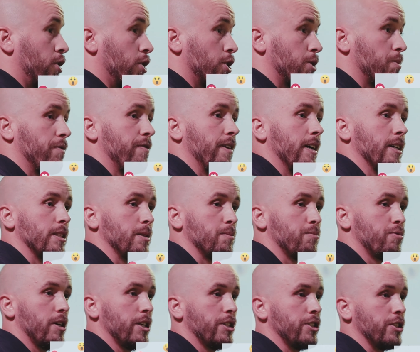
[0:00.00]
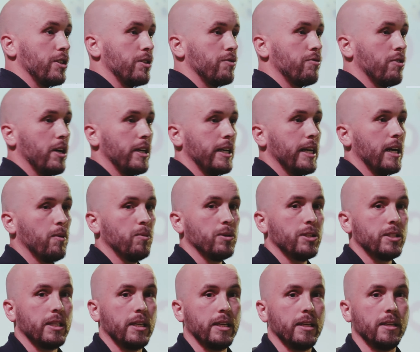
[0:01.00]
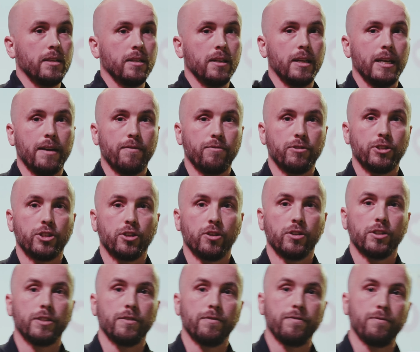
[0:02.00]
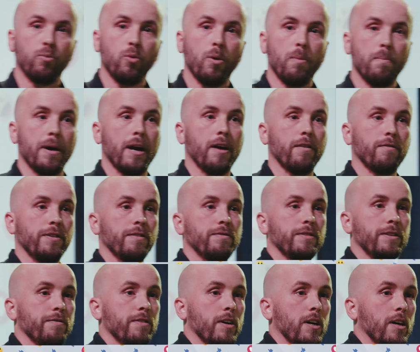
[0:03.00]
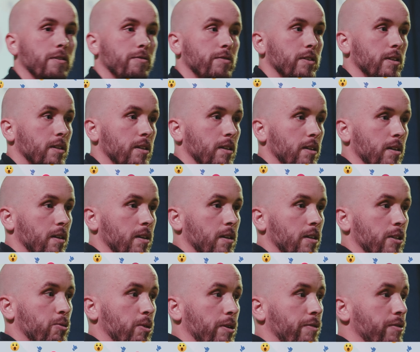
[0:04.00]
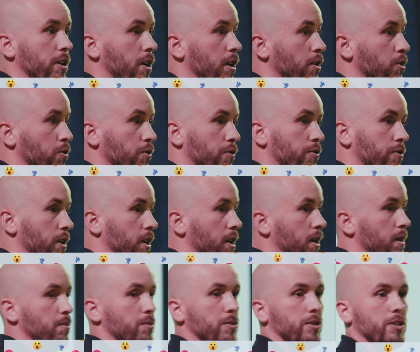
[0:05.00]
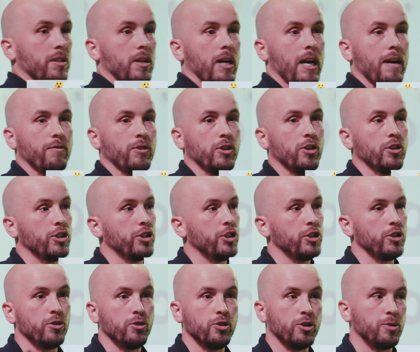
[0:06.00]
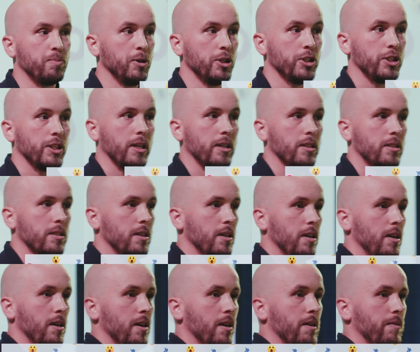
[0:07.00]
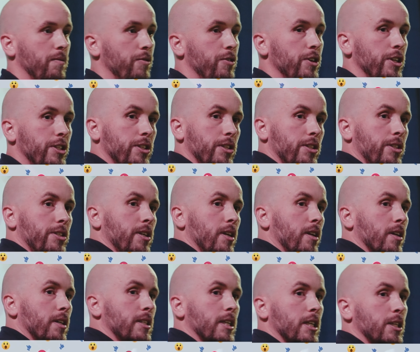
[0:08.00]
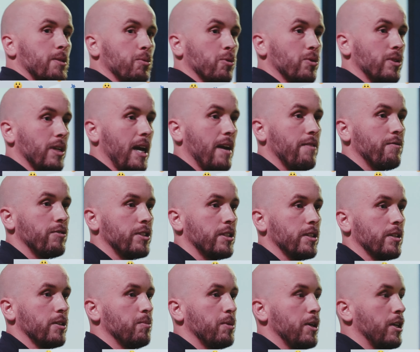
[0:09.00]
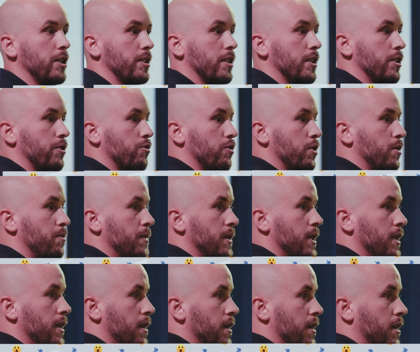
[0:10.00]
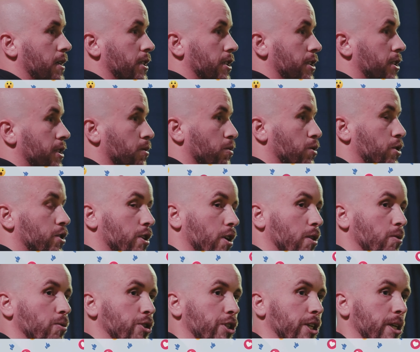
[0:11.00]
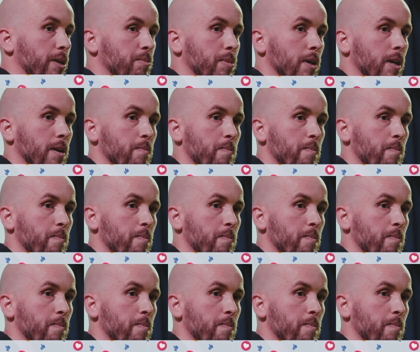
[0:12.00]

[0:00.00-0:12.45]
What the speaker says: cost per 1,000 impressions, right now we're seeing an average cost of £1.55. So even local firms that haven't got huge budgets, this is still accessible to every single person in this room because it's still so cheap.